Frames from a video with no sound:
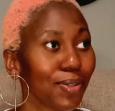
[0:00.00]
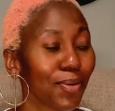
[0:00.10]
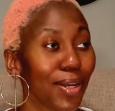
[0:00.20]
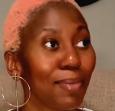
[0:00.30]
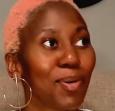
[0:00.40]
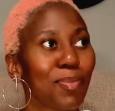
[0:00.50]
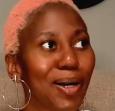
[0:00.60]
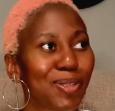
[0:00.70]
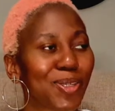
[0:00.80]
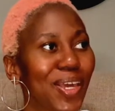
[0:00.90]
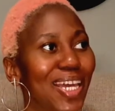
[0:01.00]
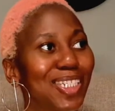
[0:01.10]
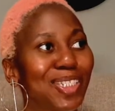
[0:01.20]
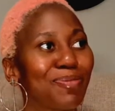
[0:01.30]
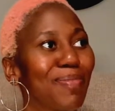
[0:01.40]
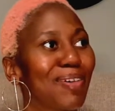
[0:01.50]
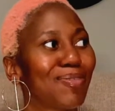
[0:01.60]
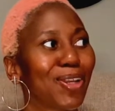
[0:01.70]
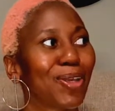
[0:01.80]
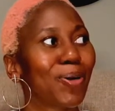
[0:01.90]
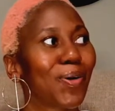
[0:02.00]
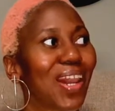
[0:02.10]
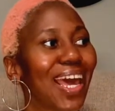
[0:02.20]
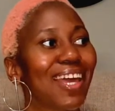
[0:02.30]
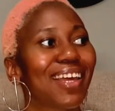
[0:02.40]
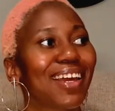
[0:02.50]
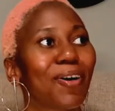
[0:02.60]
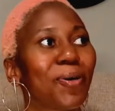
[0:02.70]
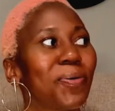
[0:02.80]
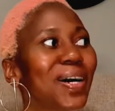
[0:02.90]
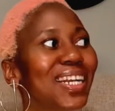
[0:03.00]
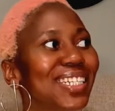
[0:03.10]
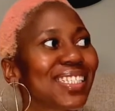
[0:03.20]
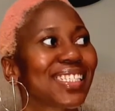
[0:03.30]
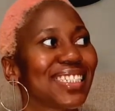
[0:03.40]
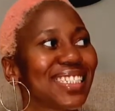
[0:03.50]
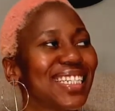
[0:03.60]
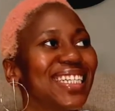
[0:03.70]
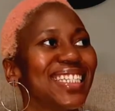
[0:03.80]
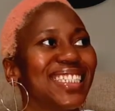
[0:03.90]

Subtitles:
when I'm about to end my video. Like, what is it?